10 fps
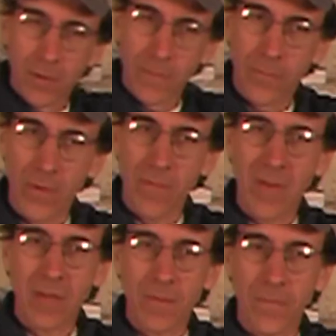for the
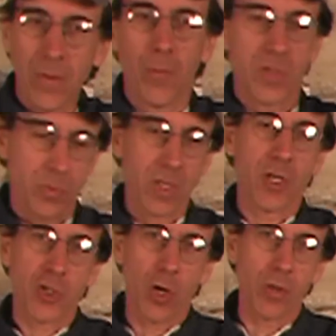vent and the fill, which we're going
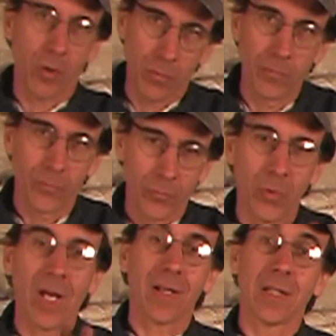to show you. We're
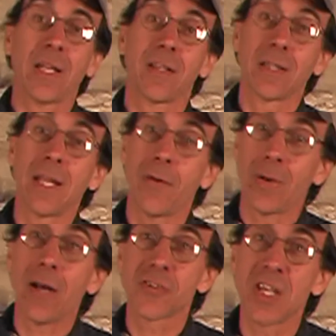not going to let you leave
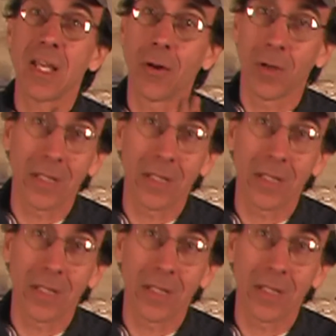without seeing it all